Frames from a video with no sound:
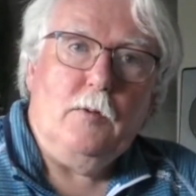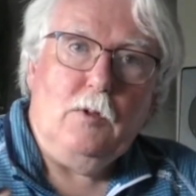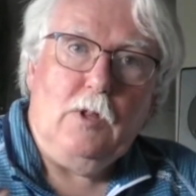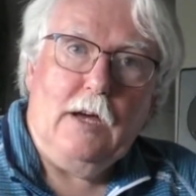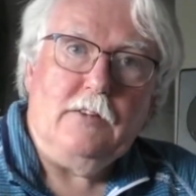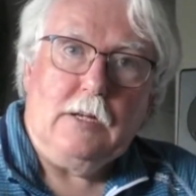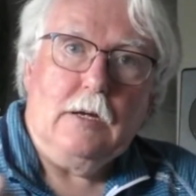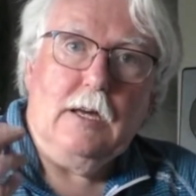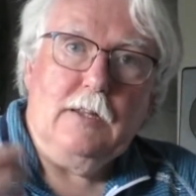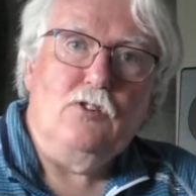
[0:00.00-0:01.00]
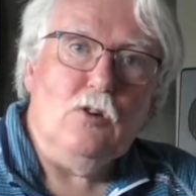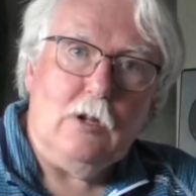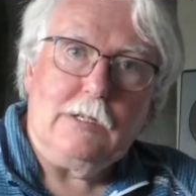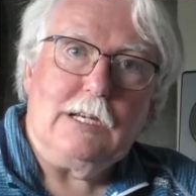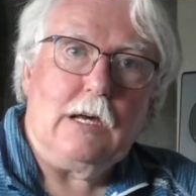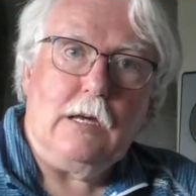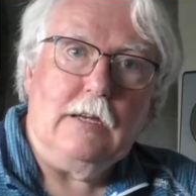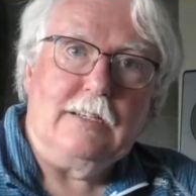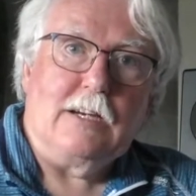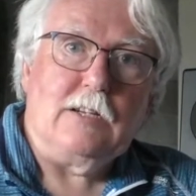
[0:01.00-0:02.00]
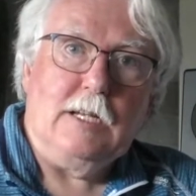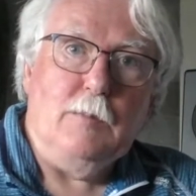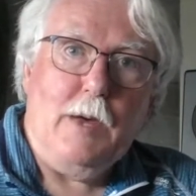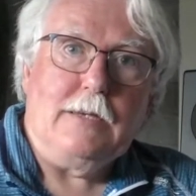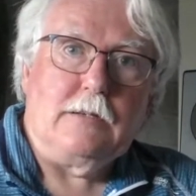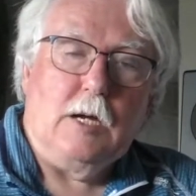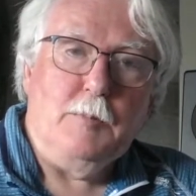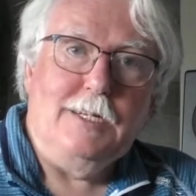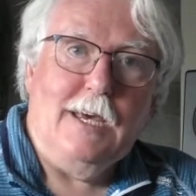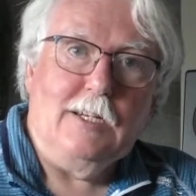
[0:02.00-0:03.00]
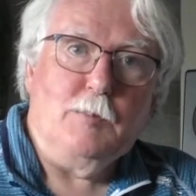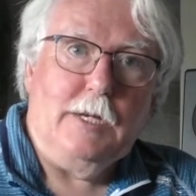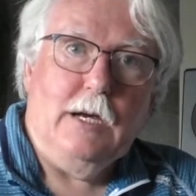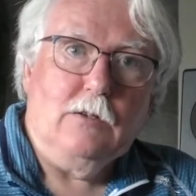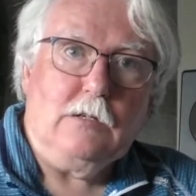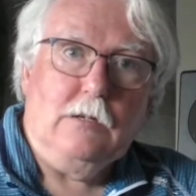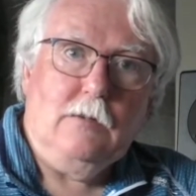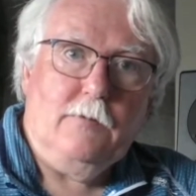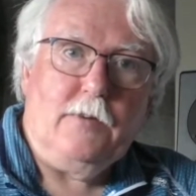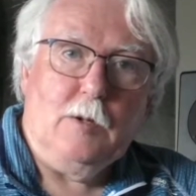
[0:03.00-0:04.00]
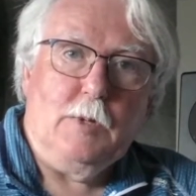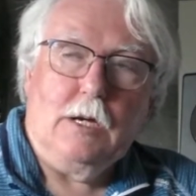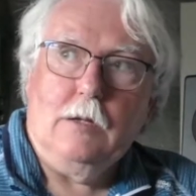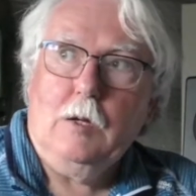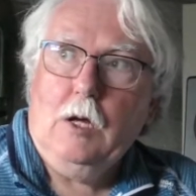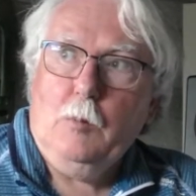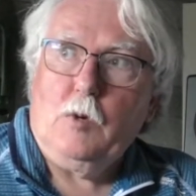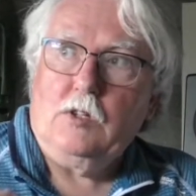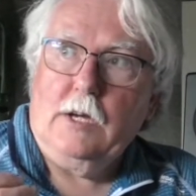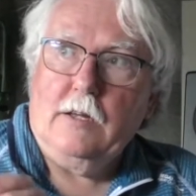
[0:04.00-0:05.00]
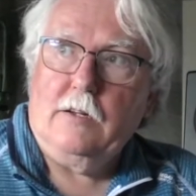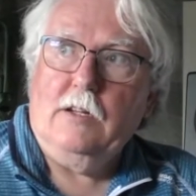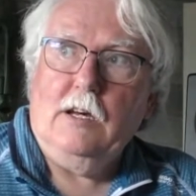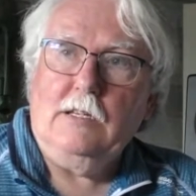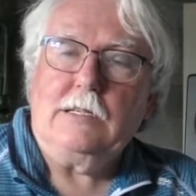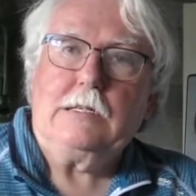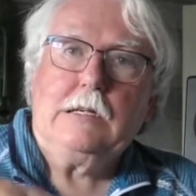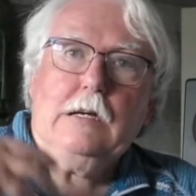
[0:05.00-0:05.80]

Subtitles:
Lighting, a dull day is actually the best type of day to be out filming in, because you get a nice